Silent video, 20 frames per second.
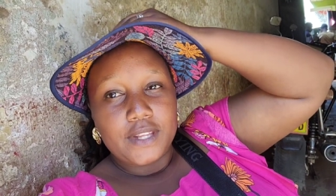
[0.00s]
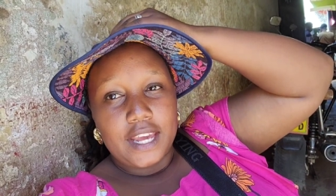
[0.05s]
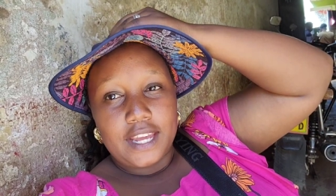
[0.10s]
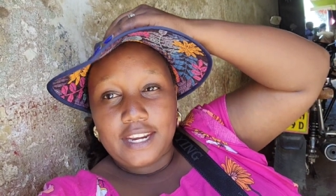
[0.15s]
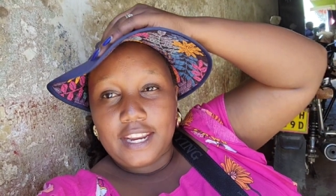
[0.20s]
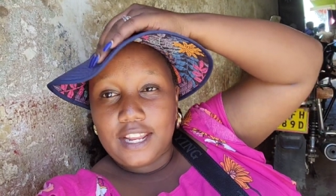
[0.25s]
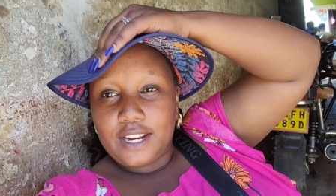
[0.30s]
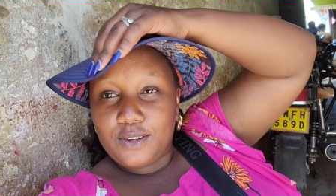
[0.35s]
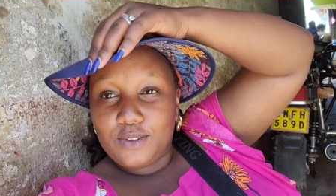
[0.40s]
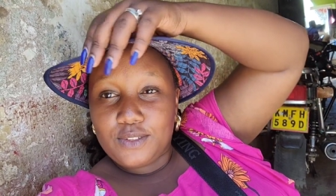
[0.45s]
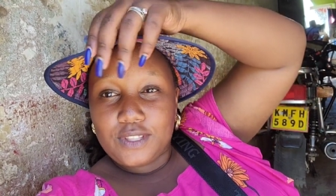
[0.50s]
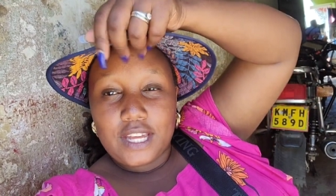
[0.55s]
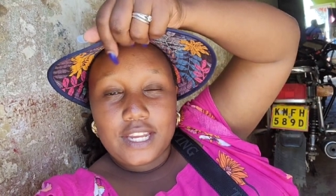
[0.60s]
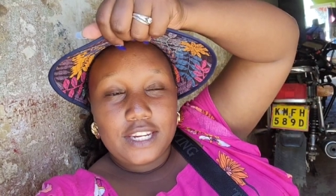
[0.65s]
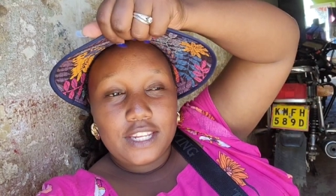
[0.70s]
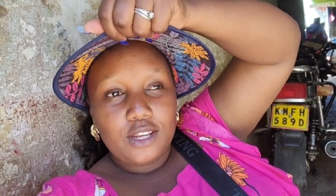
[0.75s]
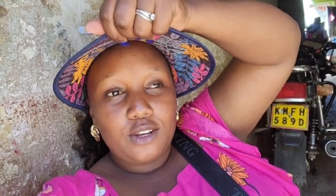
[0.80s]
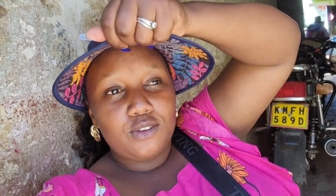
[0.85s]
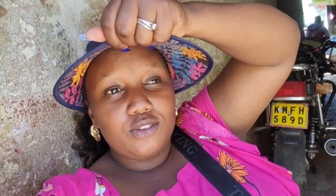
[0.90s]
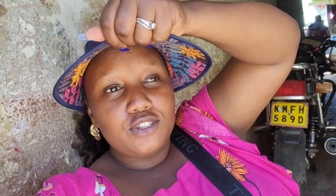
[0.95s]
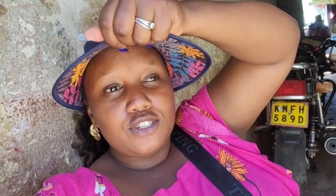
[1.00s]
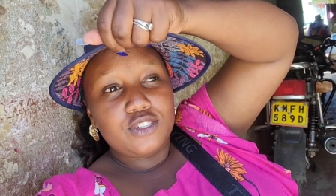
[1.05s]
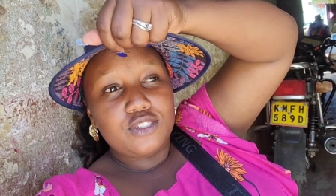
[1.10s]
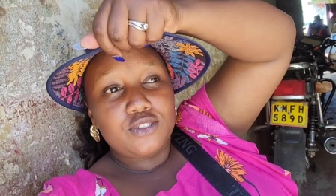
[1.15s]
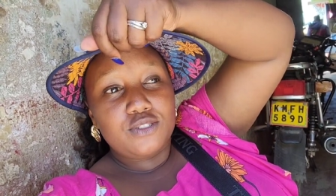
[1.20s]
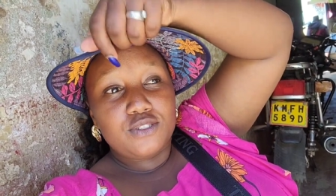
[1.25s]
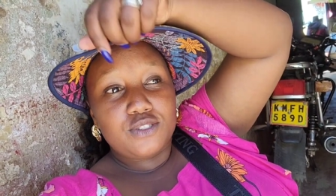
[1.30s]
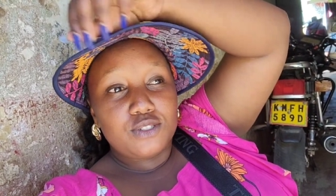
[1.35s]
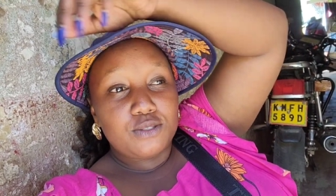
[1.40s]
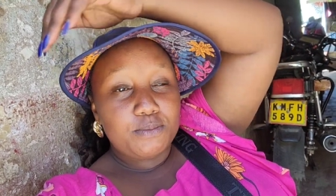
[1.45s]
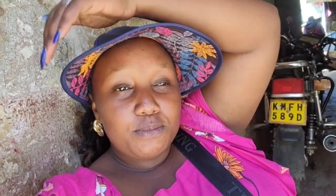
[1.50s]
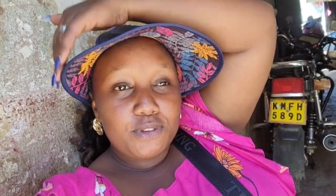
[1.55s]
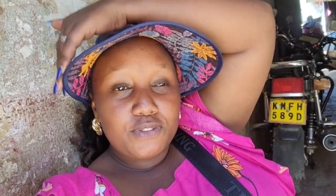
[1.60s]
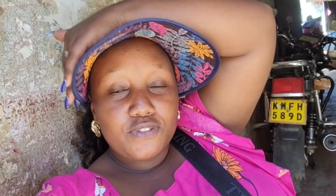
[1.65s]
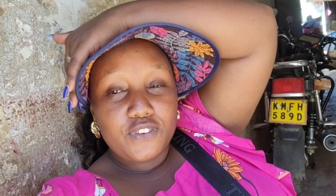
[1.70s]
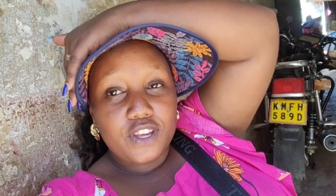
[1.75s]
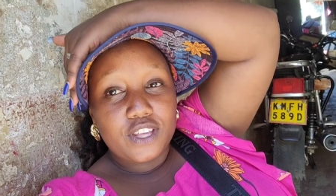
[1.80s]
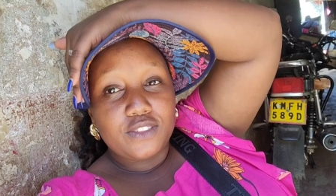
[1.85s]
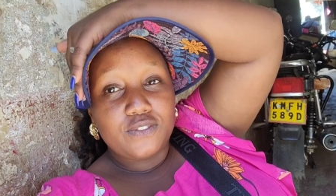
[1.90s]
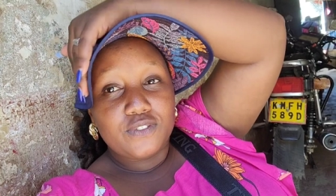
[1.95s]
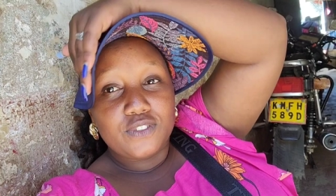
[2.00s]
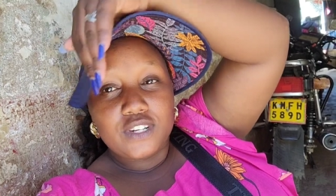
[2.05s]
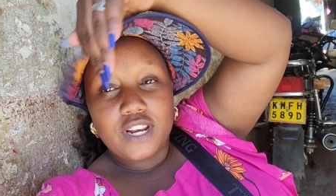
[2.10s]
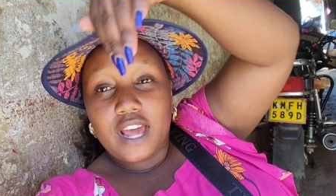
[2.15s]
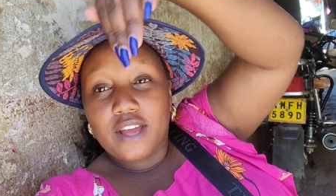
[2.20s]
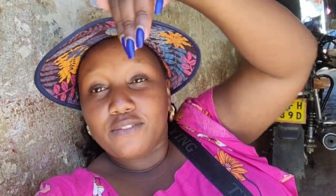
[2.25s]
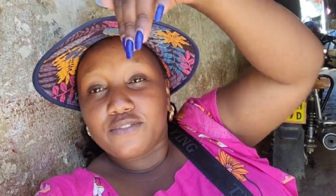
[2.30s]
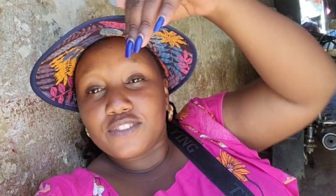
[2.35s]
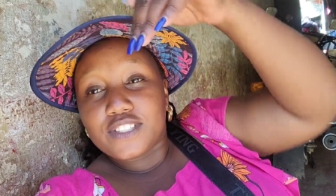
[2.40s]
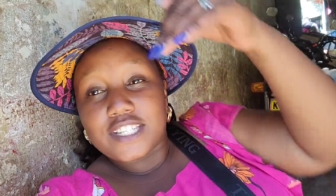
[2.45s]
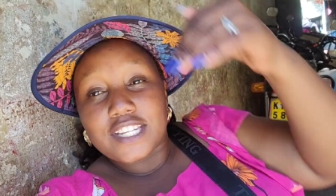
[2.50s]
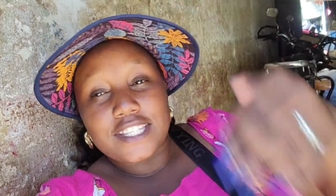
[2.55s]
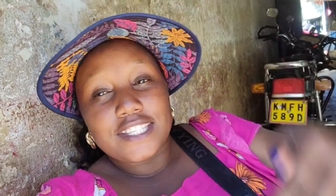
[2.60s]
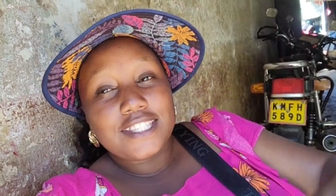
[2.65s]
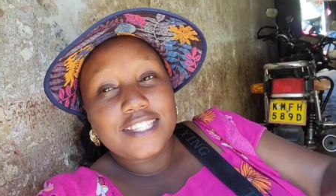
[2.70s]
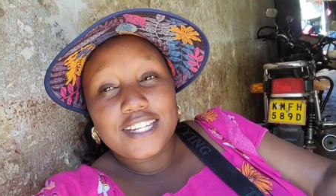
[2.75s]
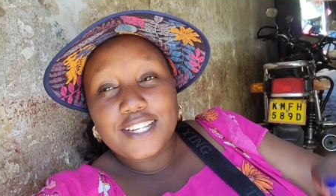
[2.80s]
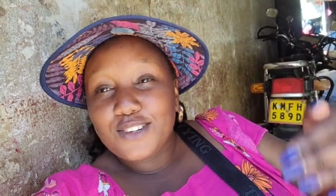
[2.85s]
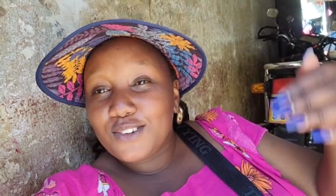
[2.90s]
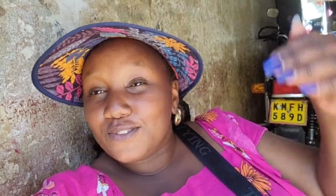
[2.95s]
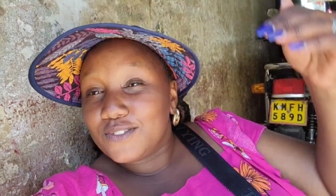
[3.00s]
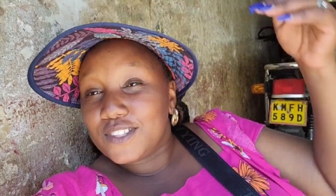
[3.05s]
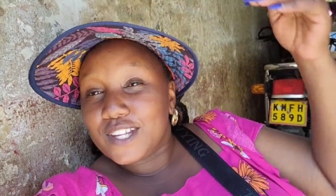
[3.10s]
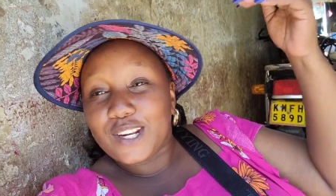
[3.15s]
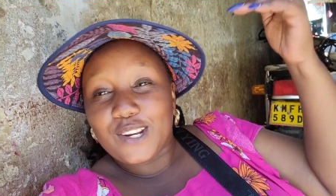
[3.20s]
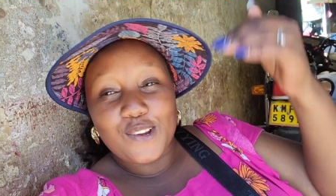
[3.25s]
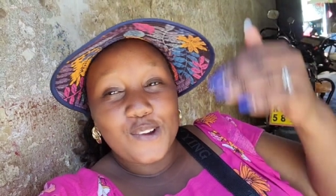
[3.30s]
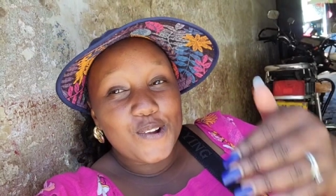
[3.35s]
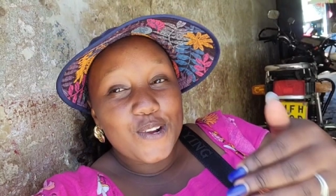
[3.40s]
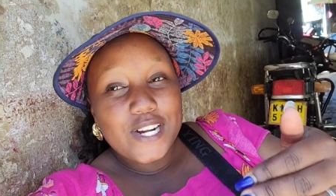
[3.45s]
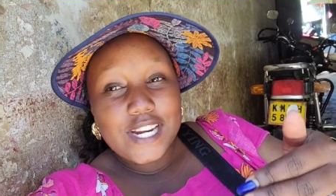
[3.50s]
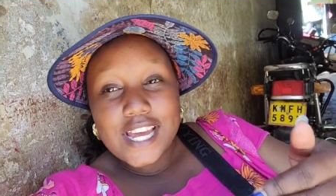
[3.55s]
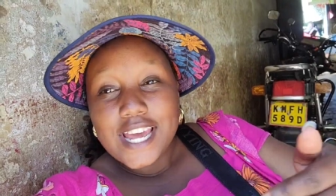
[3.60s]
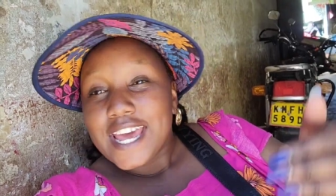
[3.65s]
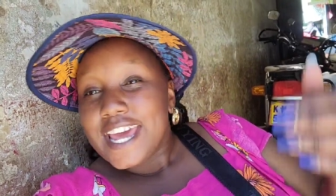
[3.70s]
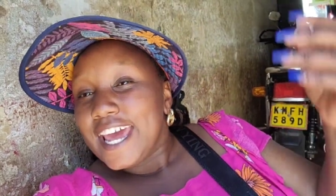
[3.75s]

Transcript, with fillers: and I know that he continues to be faithful I've tested of the Lord